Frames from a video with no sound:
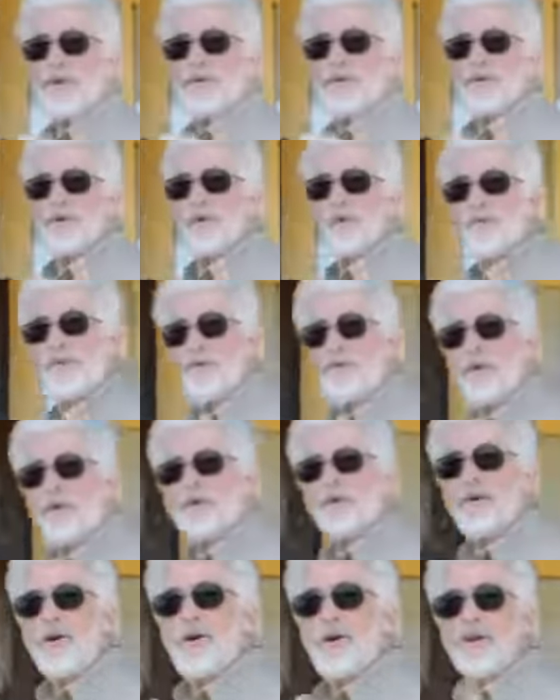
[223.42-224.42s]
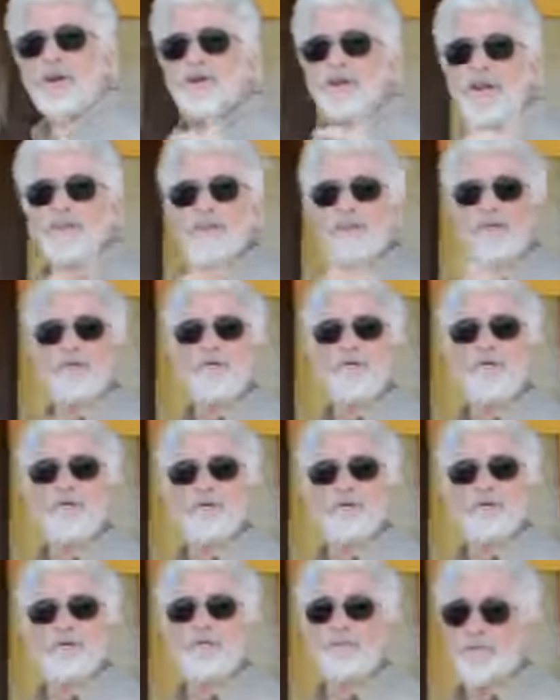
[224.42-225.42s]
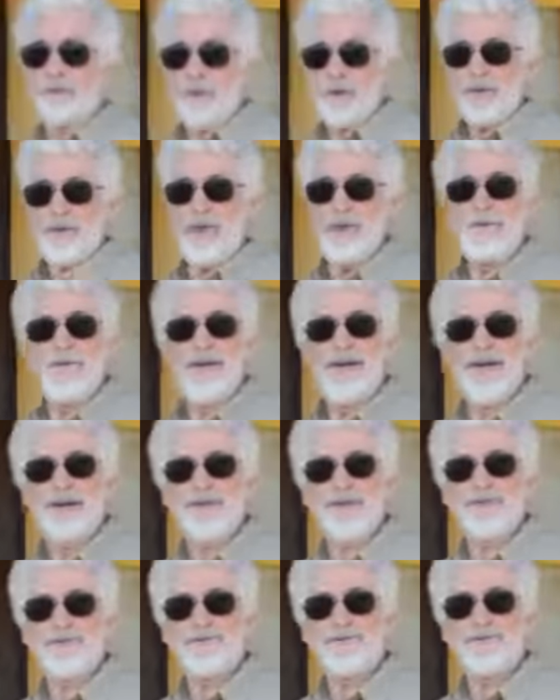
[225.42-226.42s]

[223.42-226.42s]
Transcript: going to shoot a few more targets and we'll review. Be right back.